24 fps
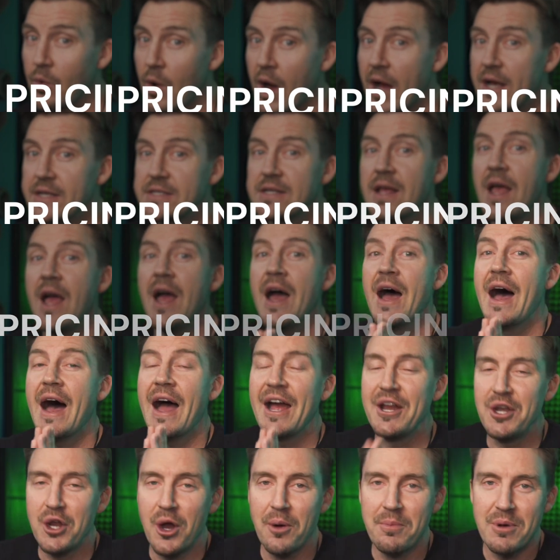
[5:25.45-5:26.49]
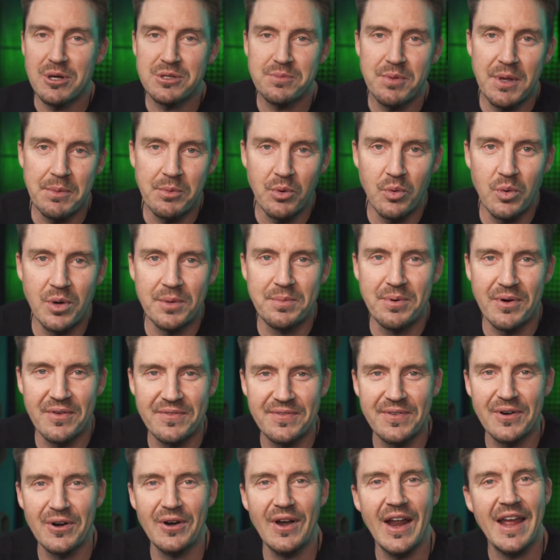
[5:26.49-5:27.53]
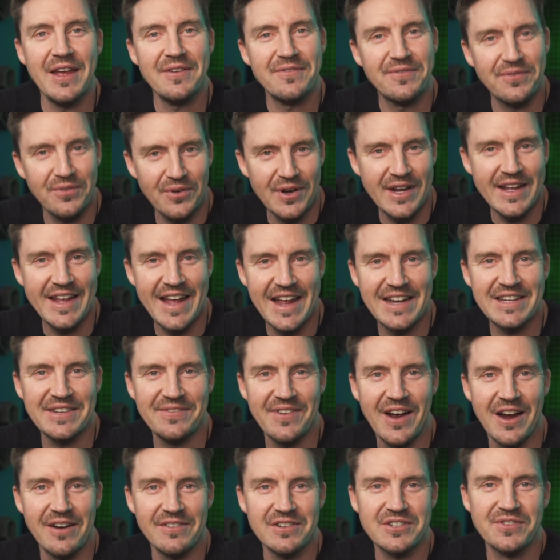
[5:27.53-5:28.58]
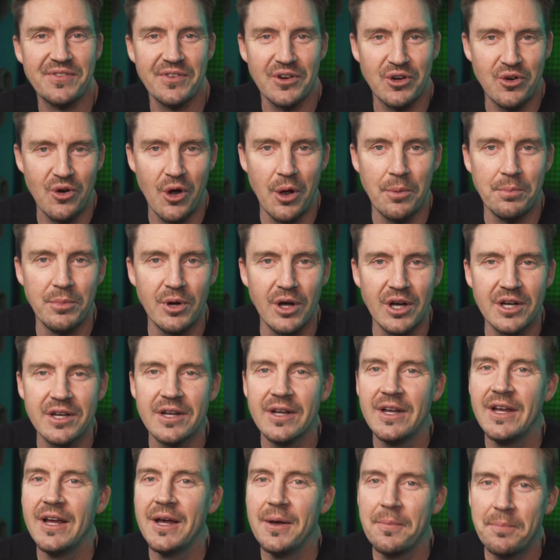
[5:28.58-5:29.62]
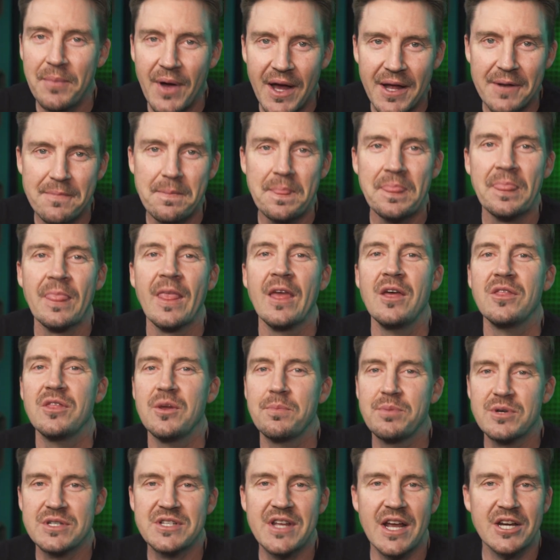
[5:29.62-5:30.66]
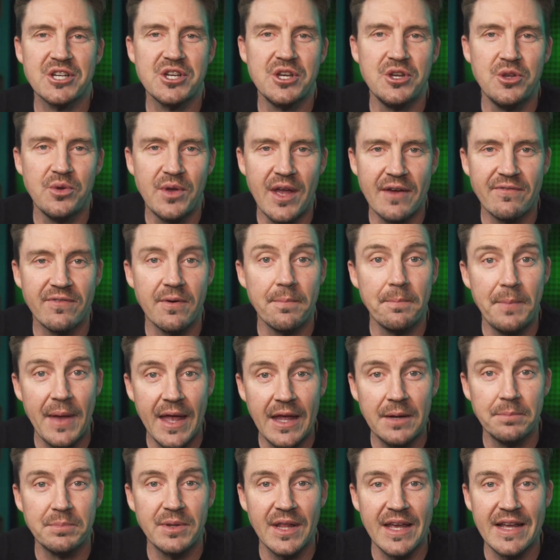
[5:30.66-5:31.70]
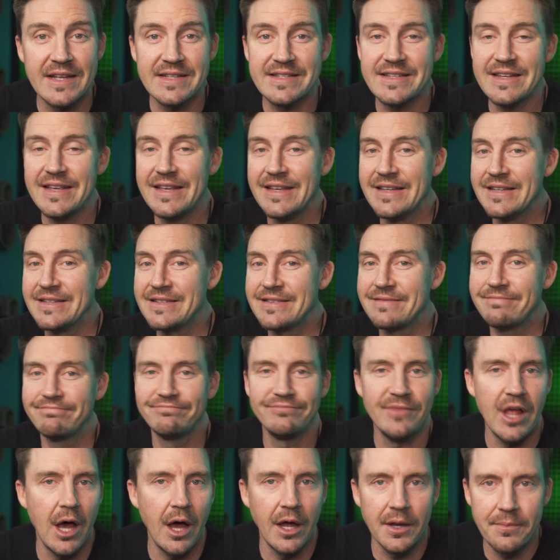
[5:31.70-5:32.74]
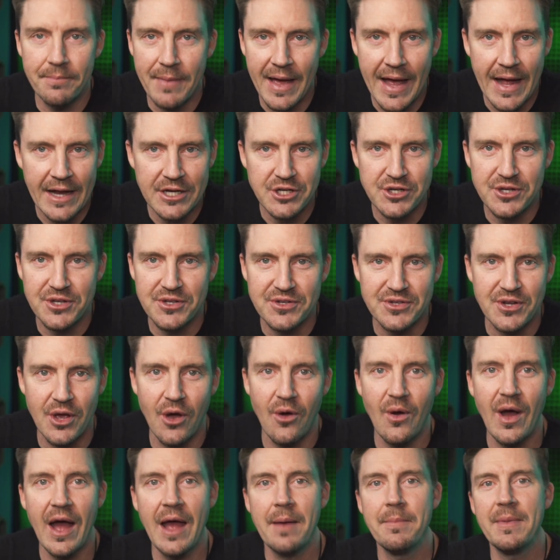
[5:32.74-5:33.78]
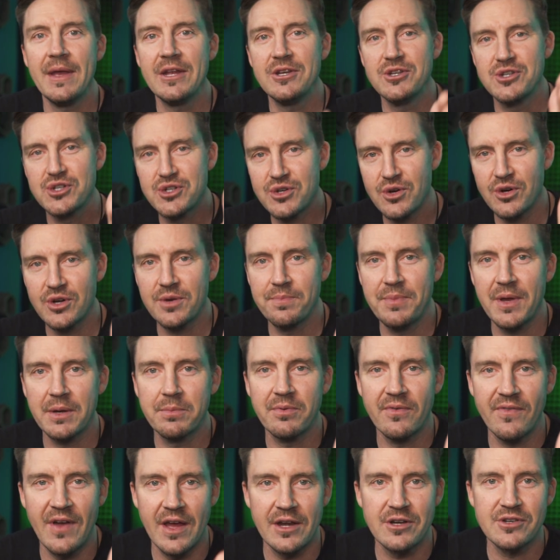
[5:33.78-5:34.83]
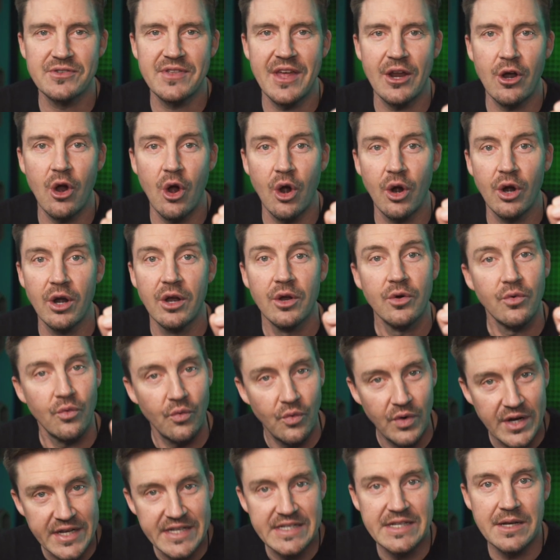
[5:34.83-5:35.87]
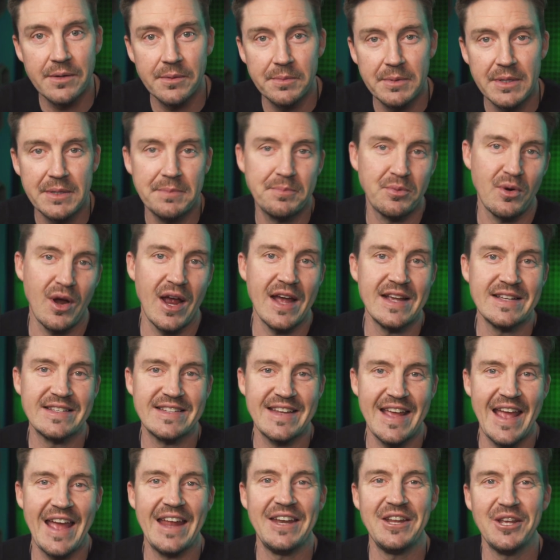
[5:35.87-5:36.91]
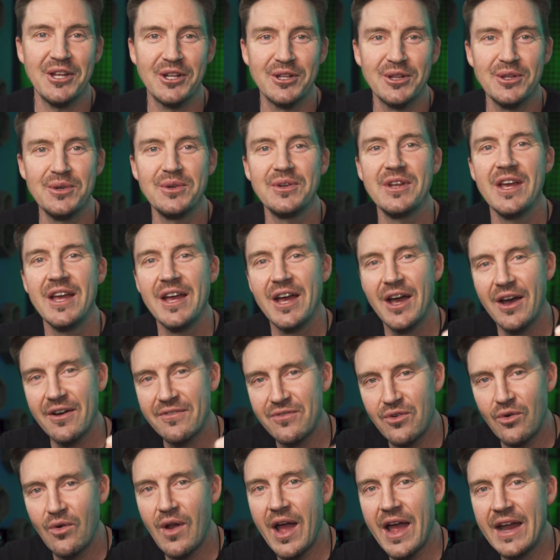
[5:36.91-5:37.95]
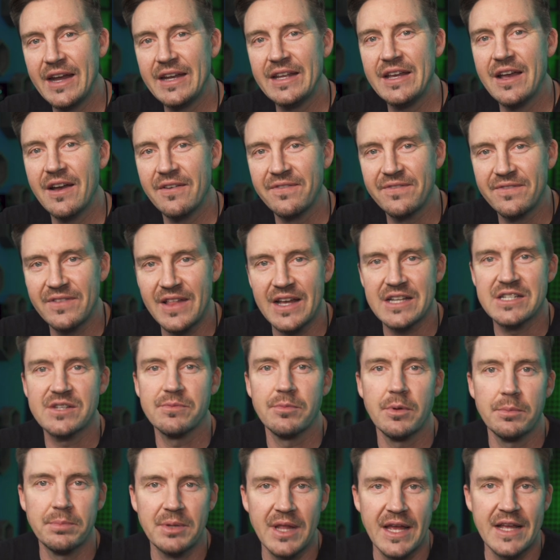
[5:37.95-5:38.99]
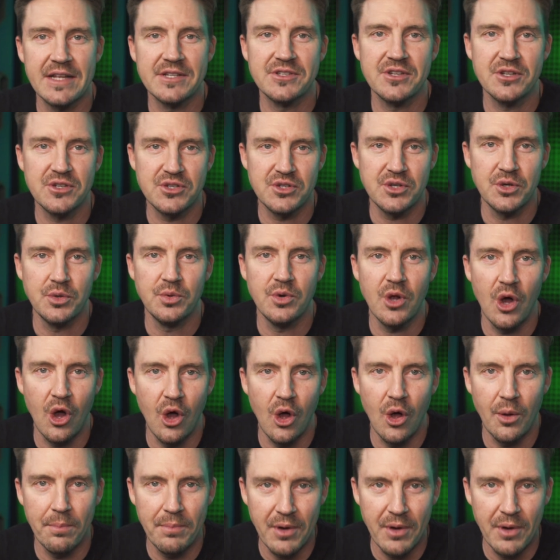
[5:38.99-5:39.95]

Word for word: wise, I know most people would prefer a free antivirus for Chromebook, but the protection you get from paid plans is unmatched, so I made sure to pick providers that are reasonably priced and include a variety of flexible plans to suit all